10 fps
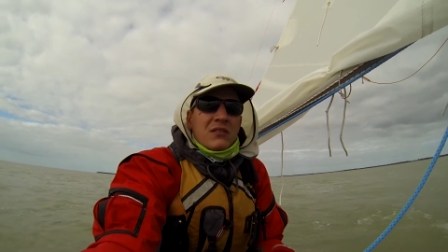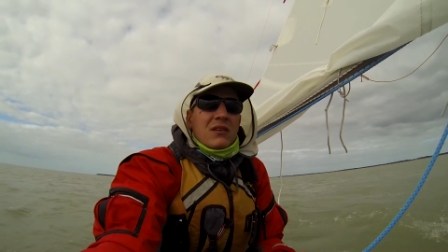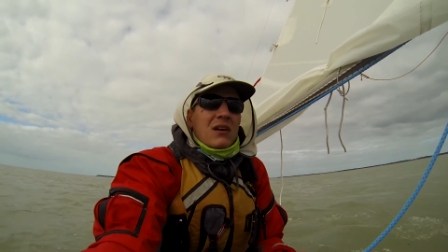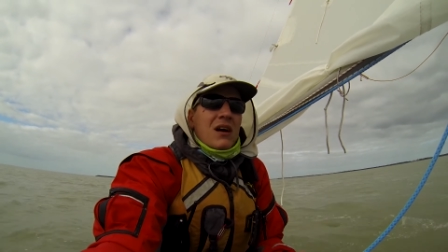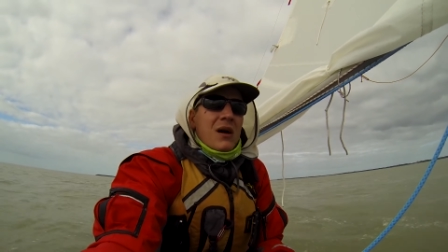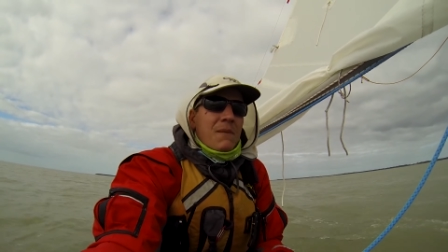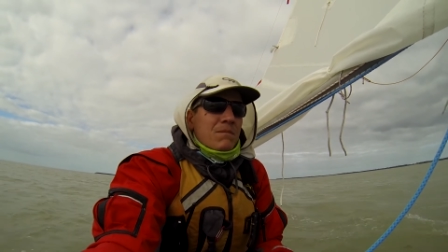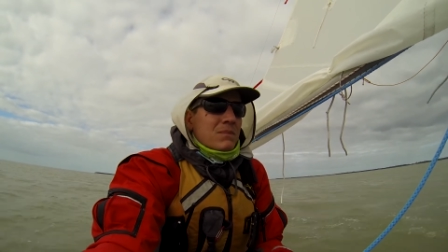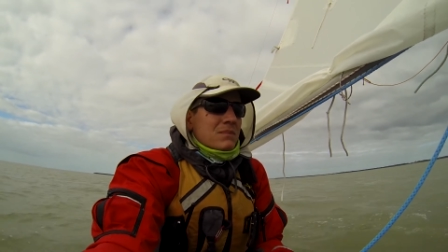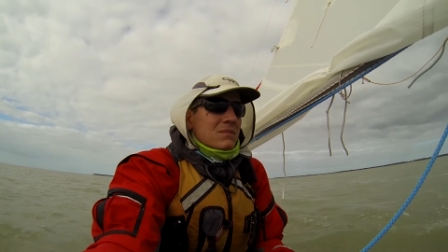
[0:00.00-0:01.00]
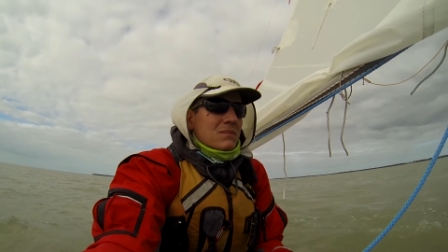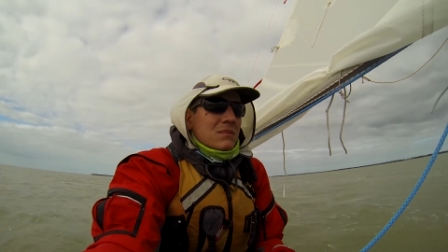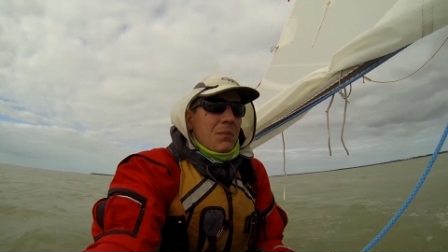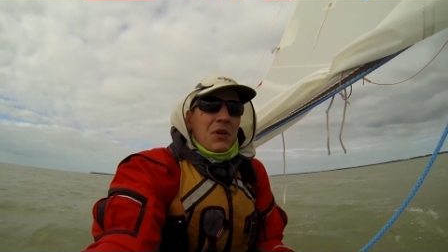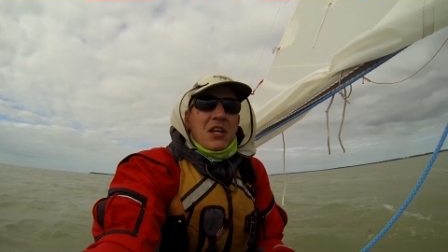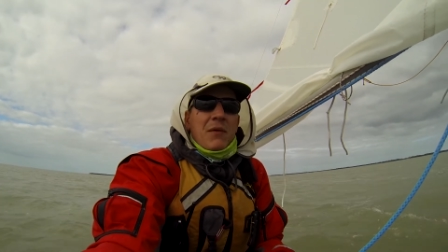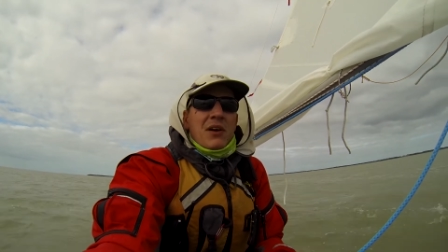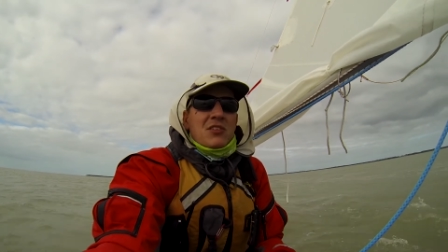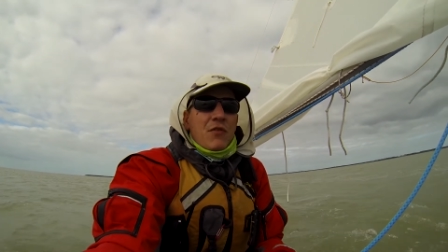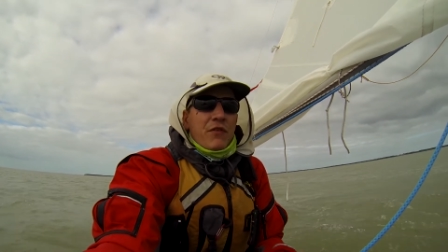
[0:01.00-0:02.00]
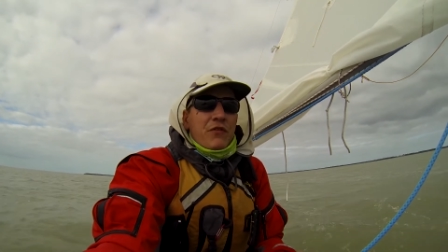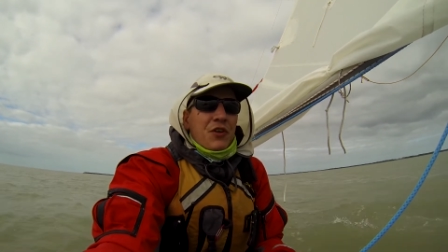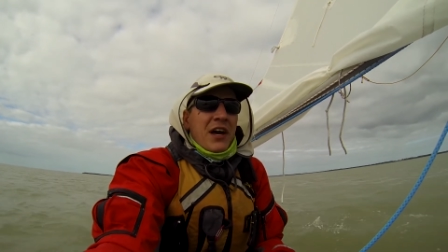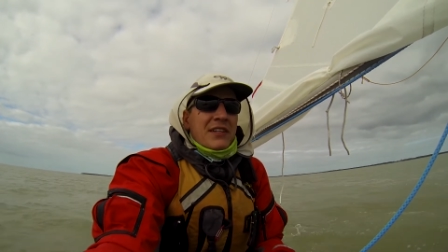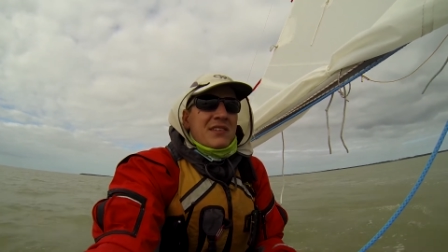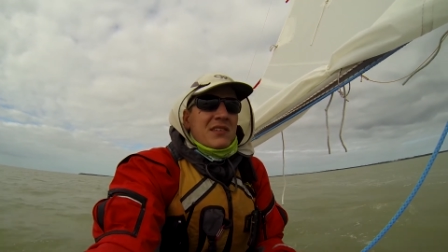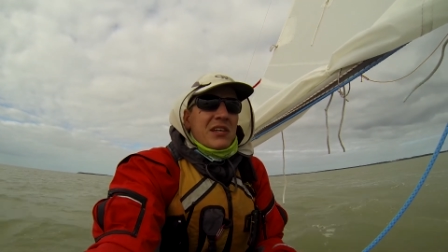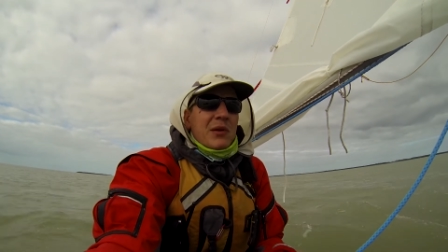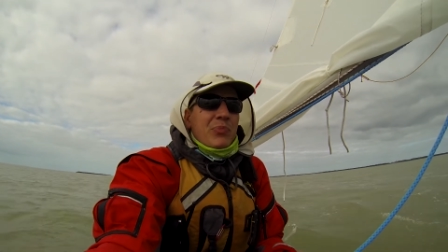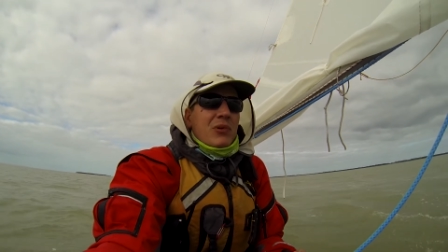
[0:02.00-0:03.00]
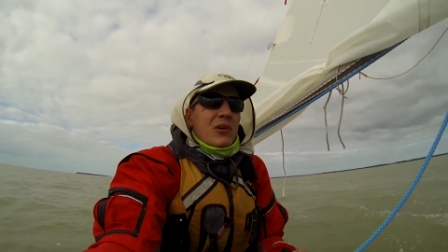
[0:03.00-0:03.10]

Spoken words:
I'm going to give myself a full night's sleep.